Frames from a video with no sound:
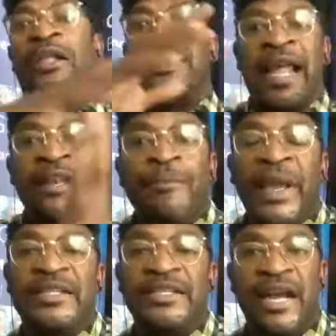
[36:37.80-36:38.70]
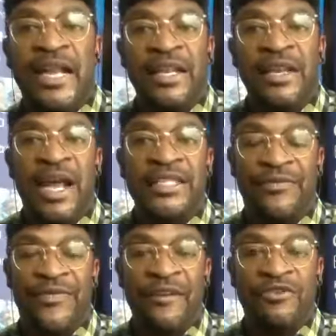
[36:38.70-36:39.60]
then being stuck in a
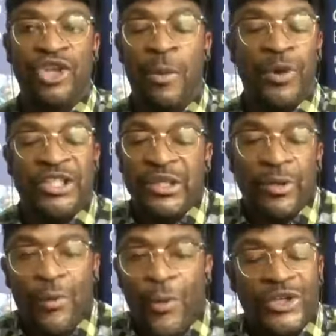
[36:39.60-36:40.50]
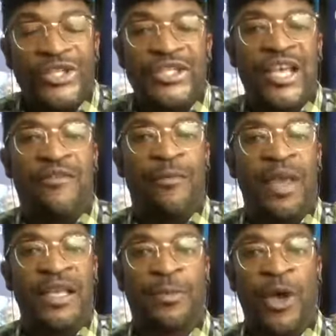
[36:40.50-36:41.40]
9-to-5 job, which wasn't serving me
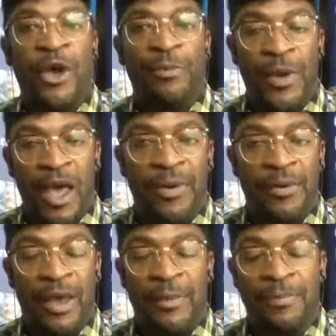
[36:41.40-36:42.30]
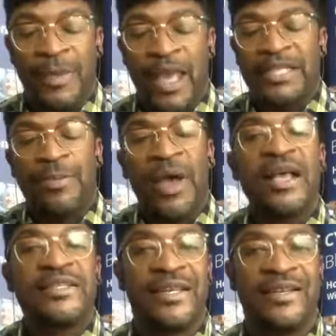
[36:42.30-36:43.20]
as a
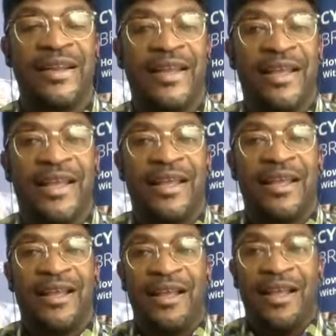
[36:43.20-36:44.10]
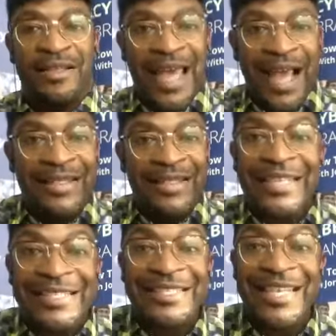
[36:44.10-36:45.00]
person.
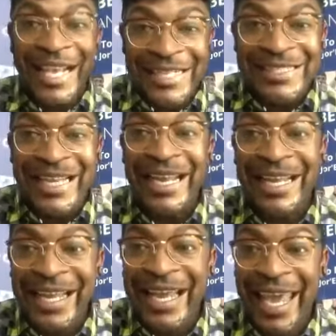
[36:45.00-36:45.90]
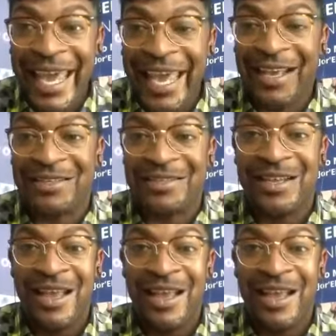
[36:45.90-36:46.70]
That's 16 years.